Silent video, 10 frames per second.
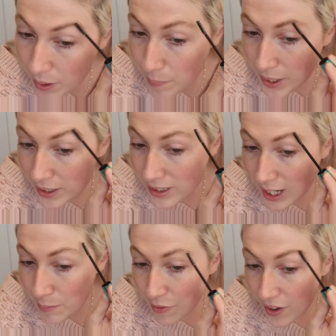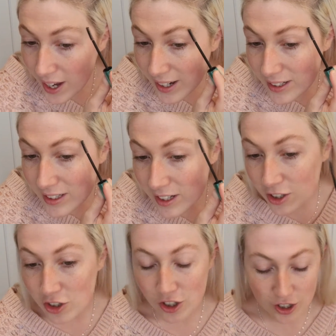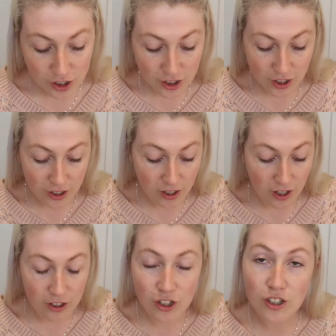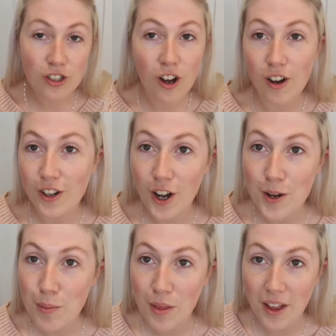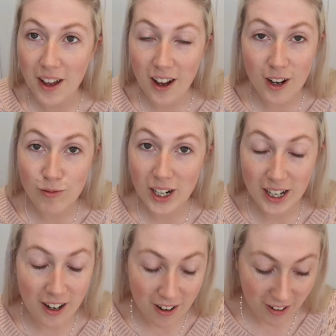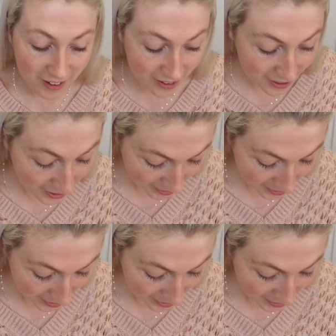being the same effect. I just can't cope with it. I really can't.